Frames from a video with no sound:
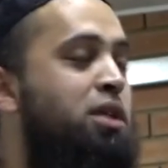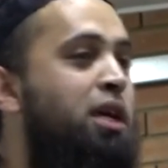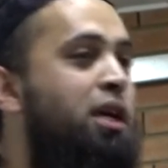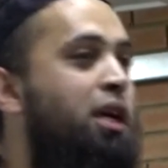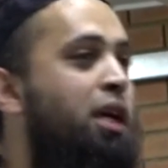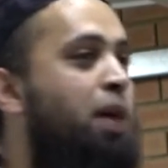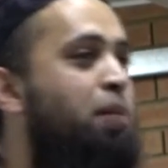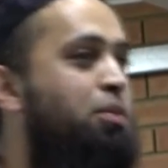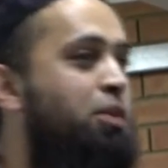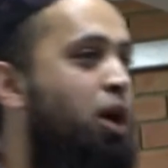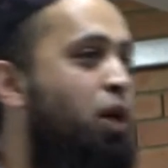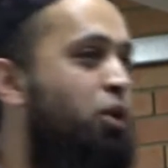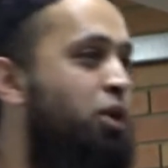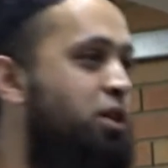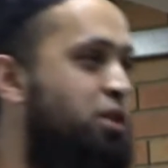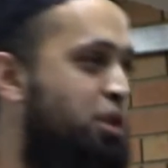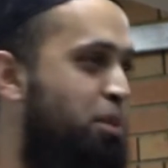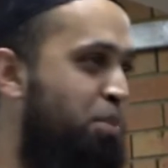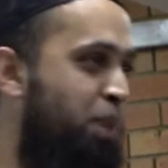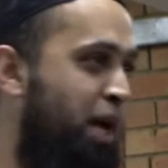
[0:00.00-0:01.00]
Cape Town is a
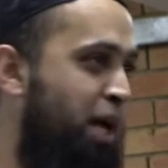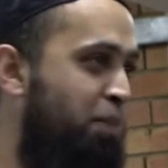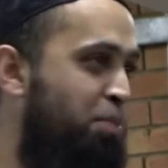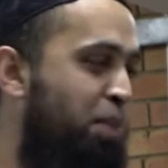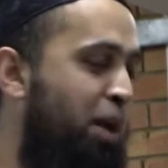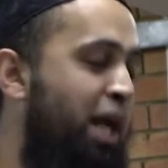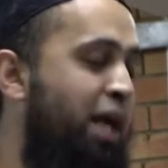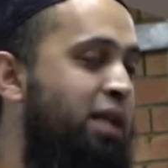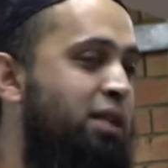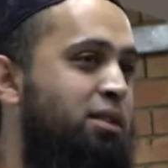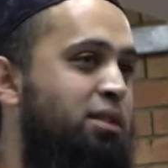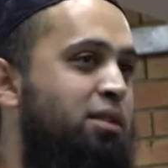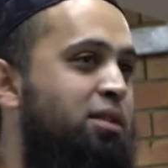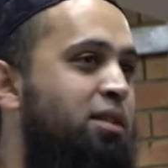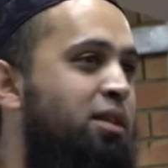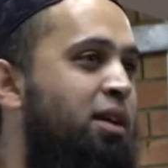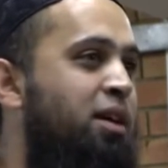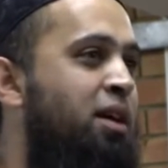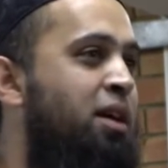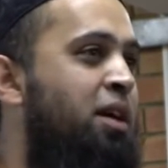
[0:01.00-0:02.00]
bad place.
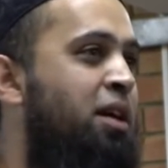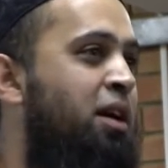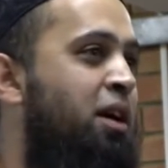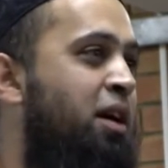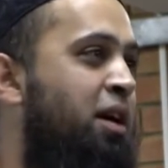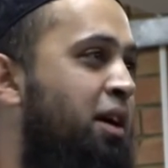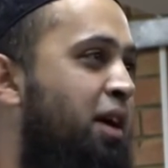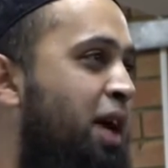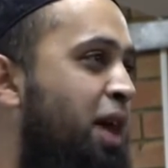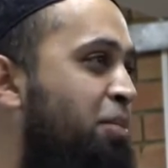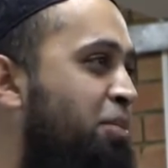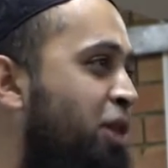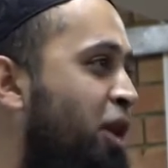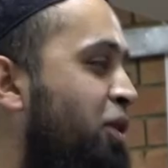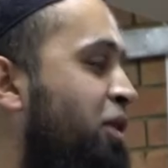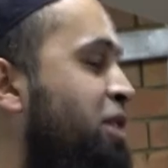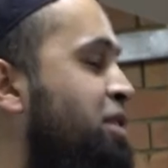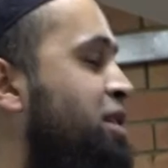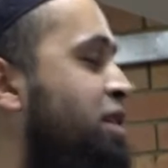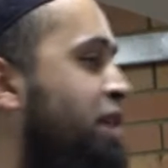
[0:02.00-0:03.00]
Cape Town
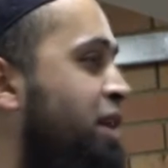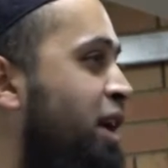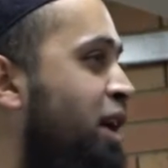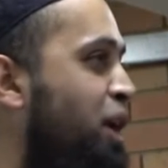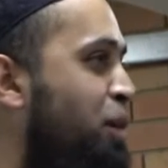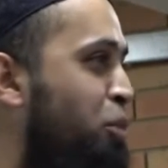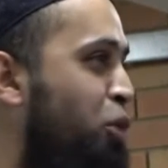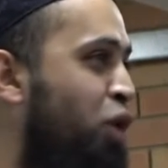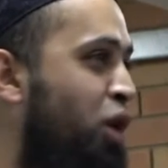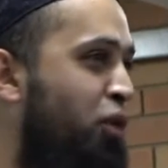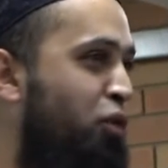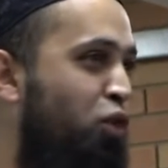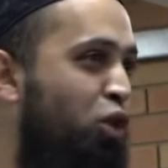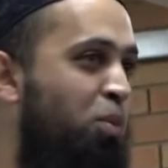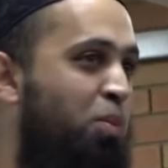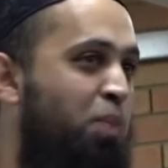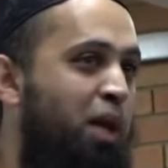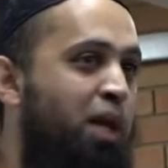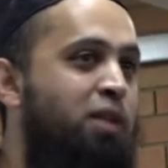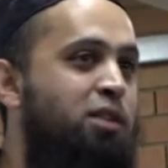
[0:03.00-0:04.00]
is a really beautiful
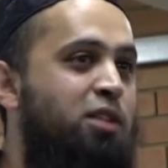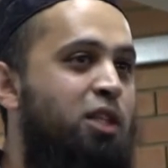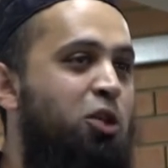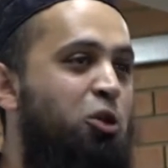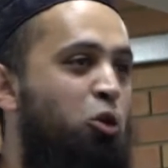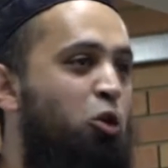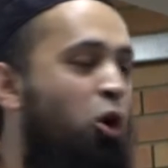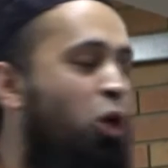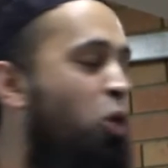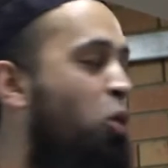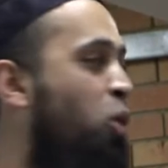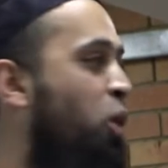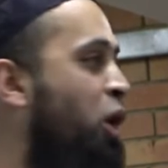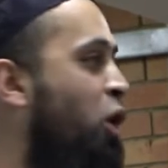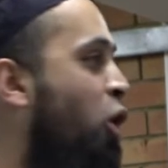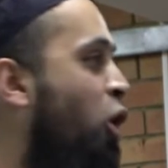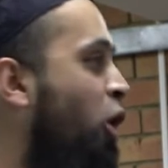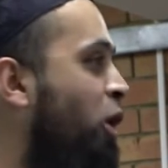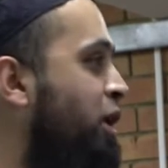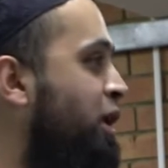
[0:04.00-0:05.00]
place, and we
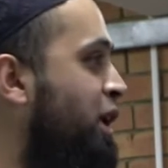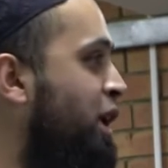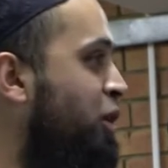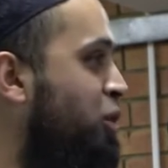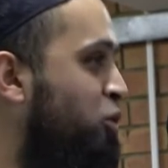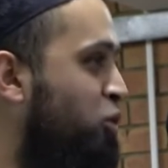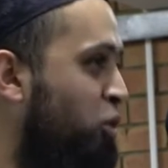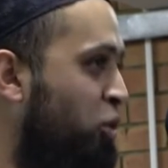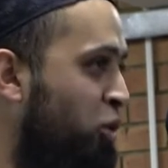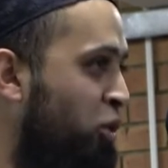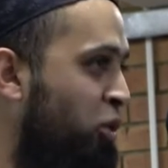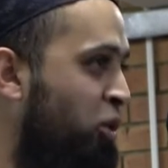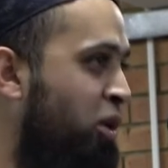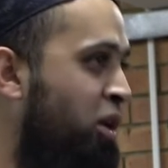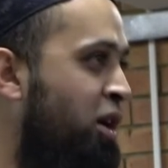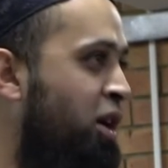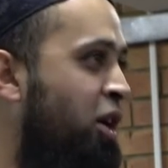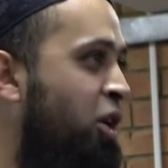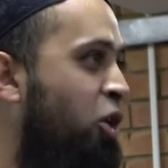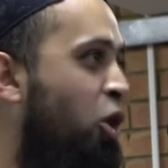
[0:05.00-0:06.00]
all need to
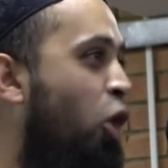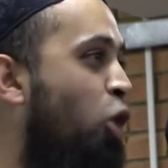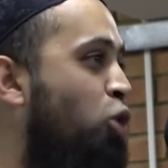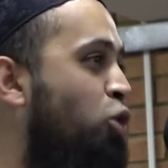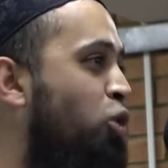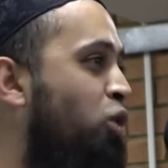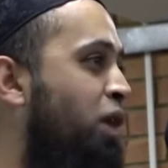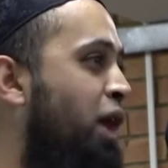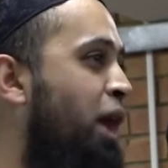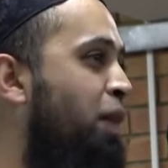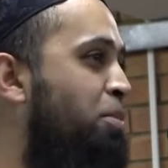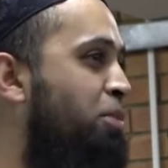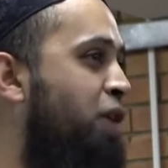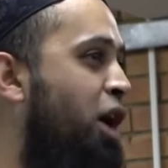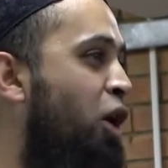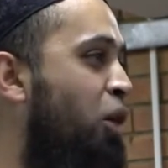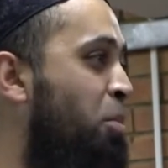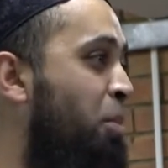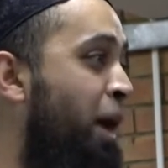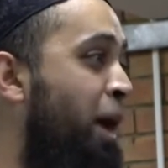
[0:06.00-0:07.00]
go to Cape
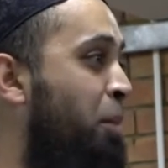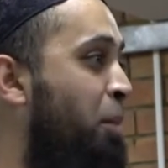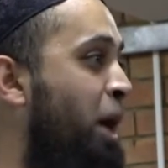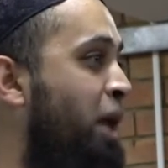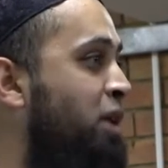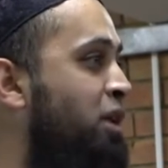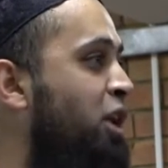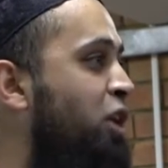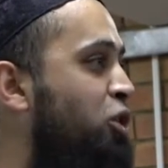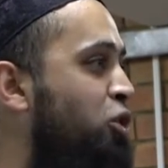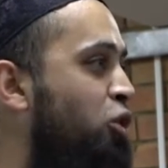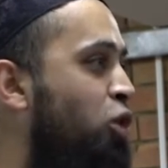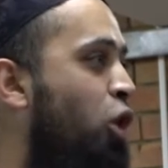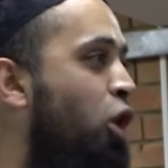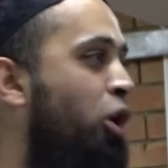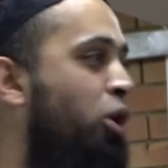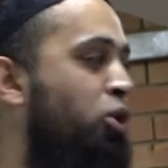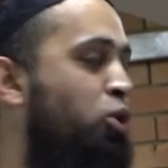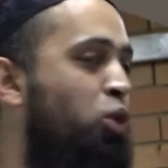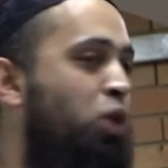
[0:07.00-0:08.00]
Town, might need to go
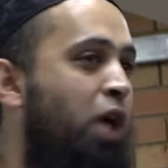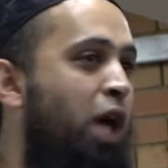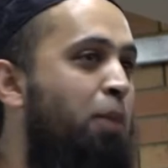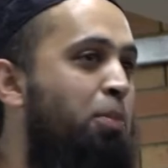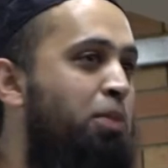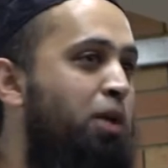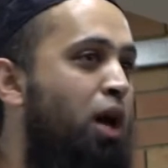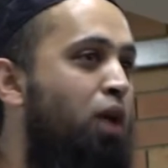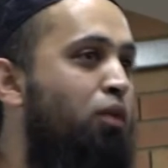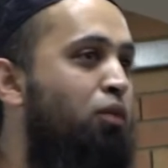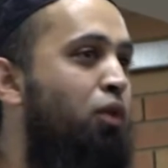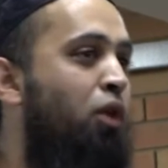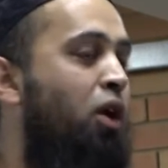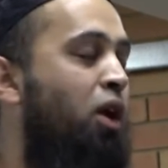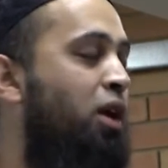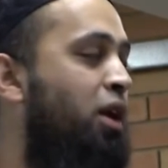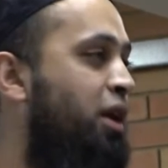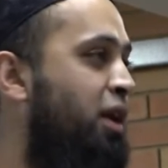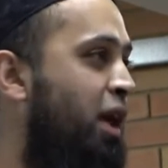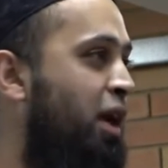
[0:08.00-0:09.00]
to Cape Town for
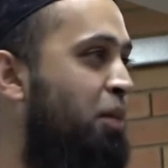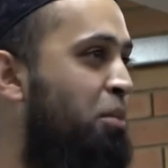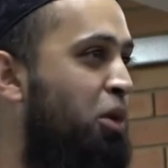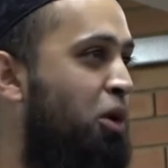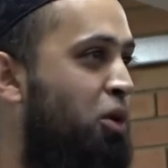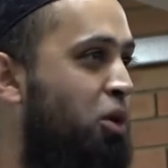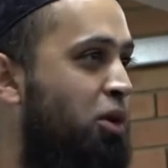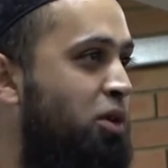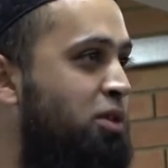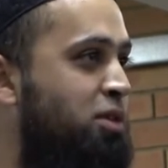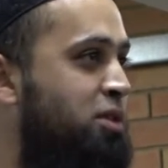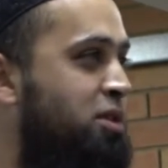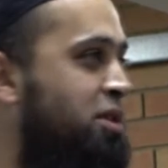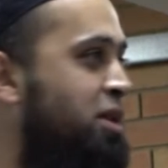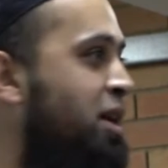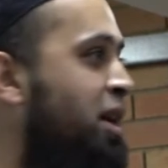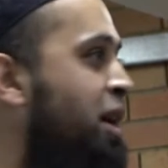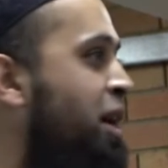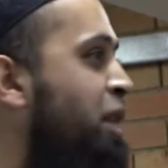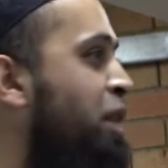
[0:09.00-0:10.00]
holiday because
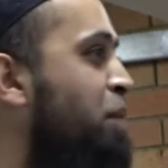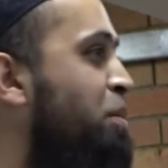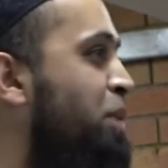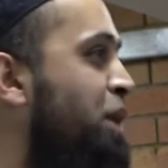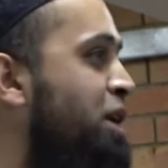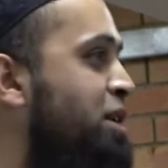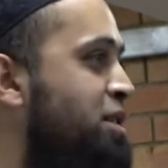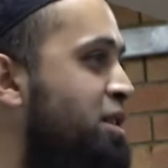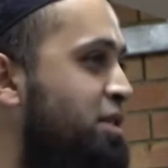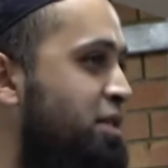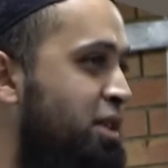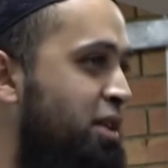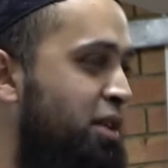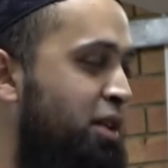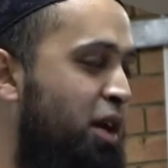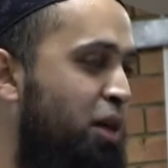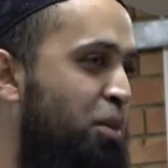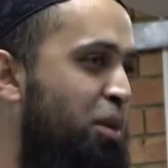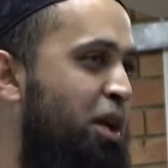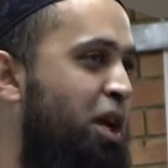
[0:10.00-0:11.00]
the beaches in
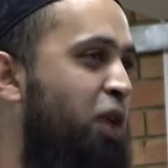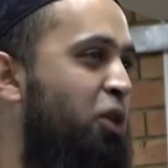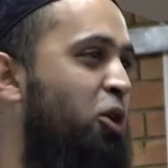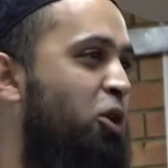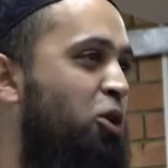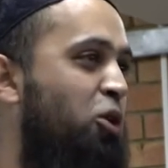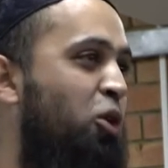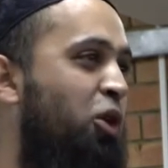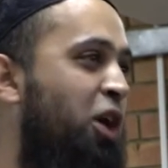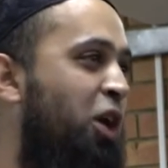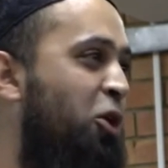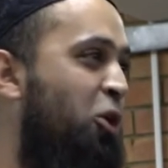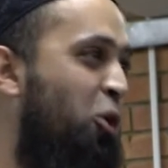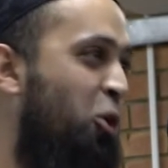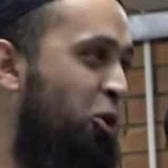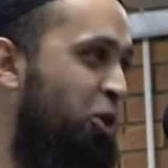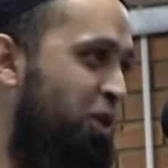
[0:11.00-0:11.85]
Durban are not looking good.